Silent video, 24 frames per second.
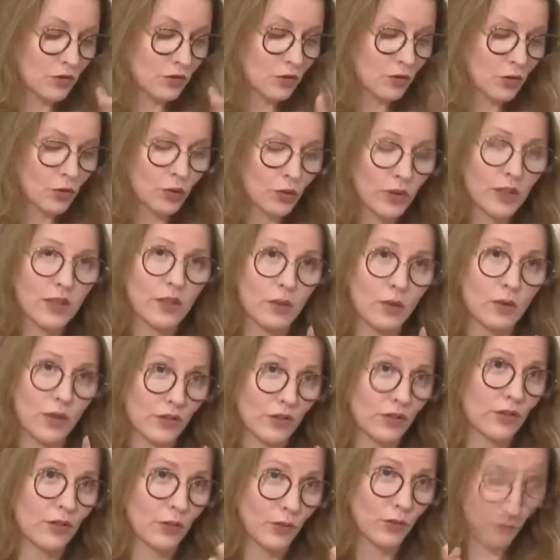two quick
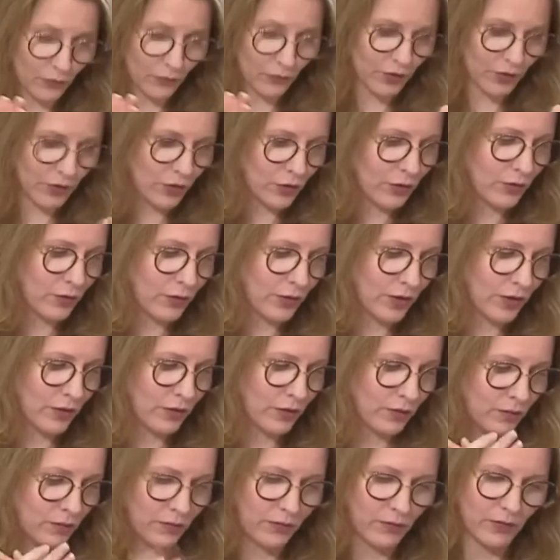questions for you, for
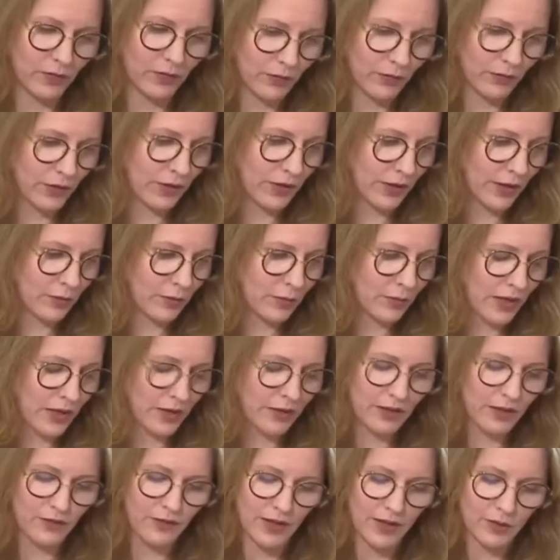your
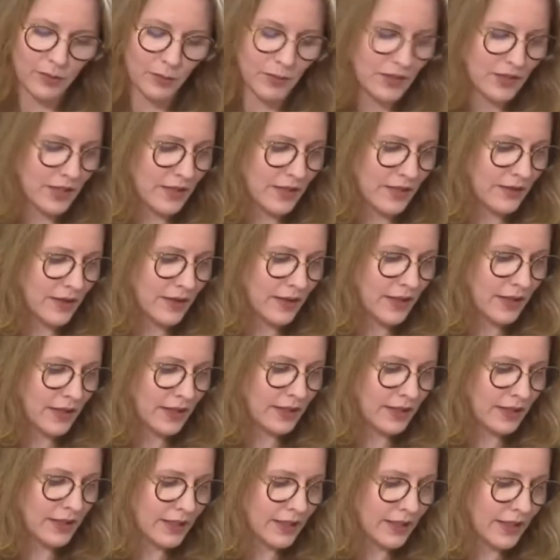area of expertise.
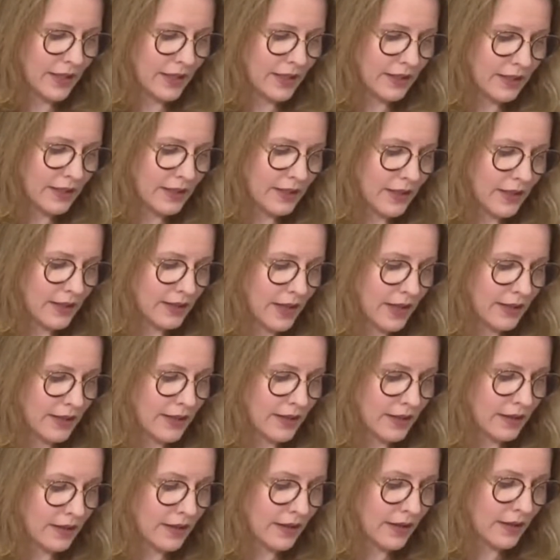Nick Aina
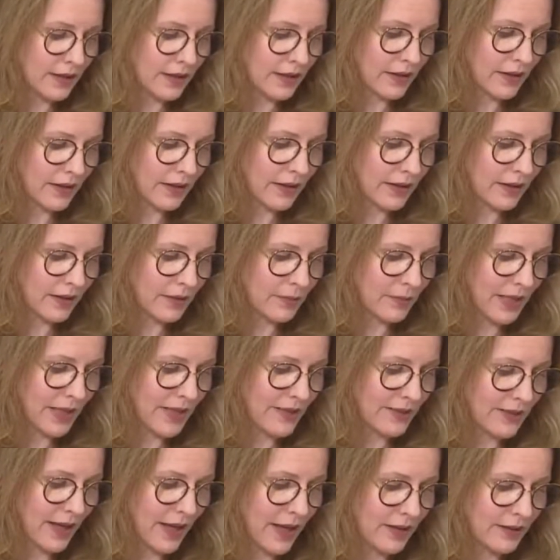Nadhira
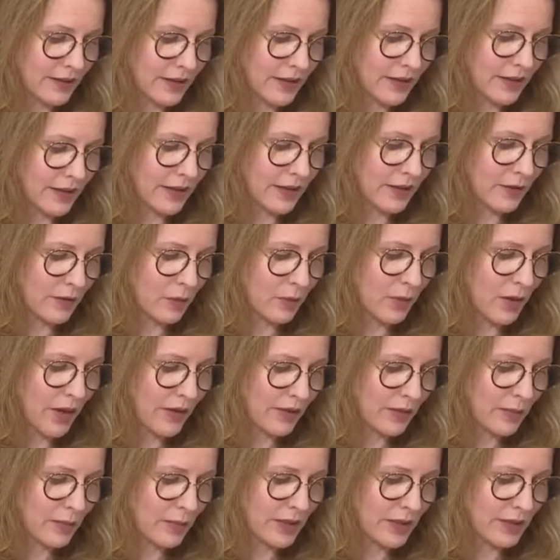is asking, is there a
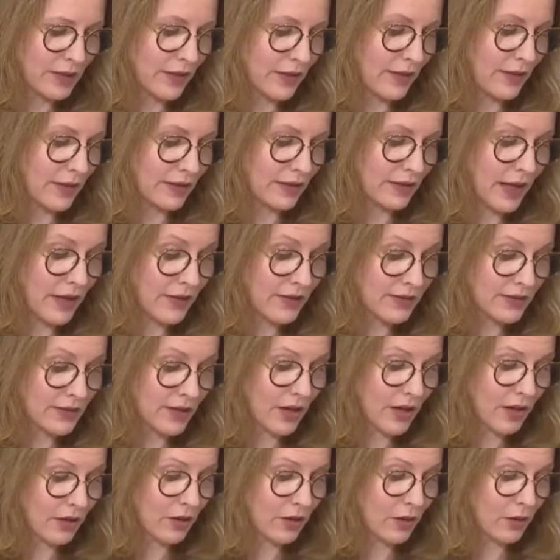possibility that
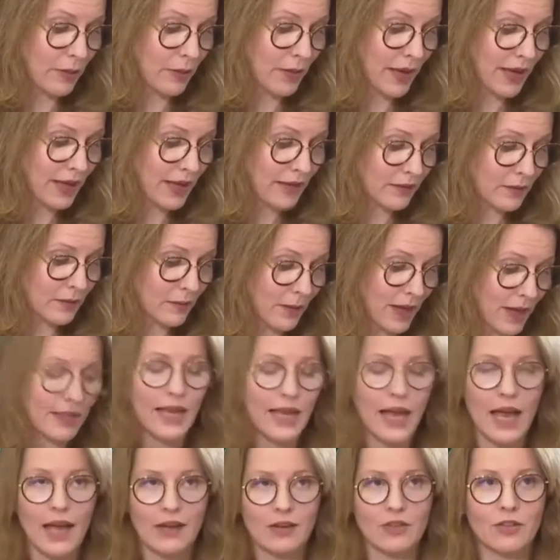livestock or pets might
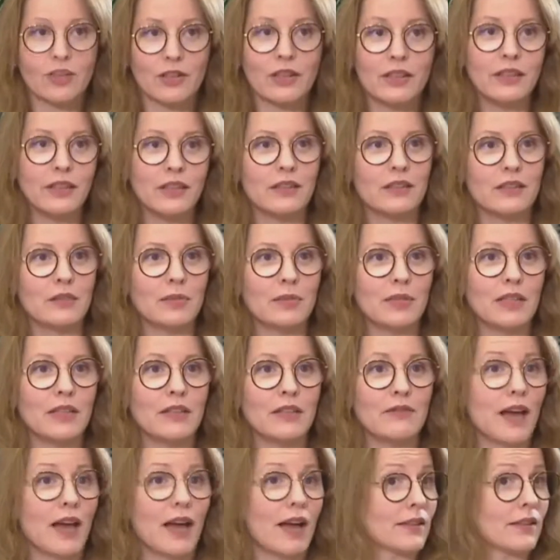actually need to
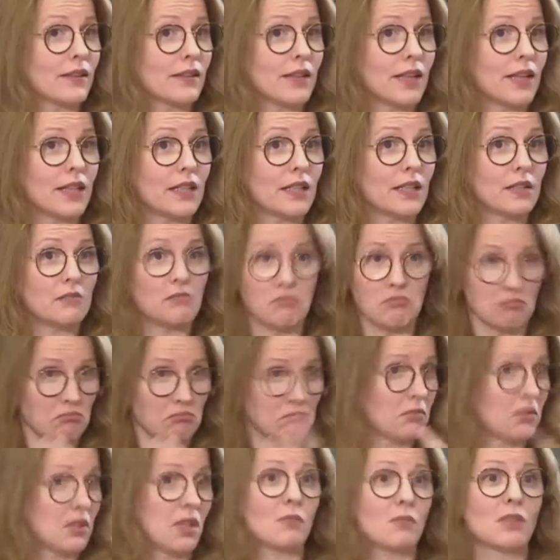be vaccinated
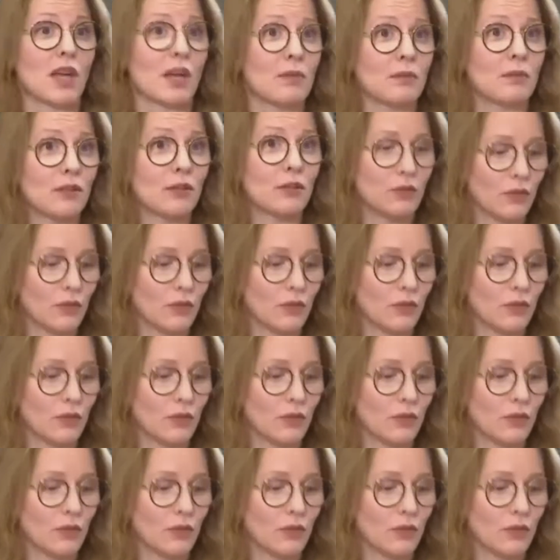sometime in the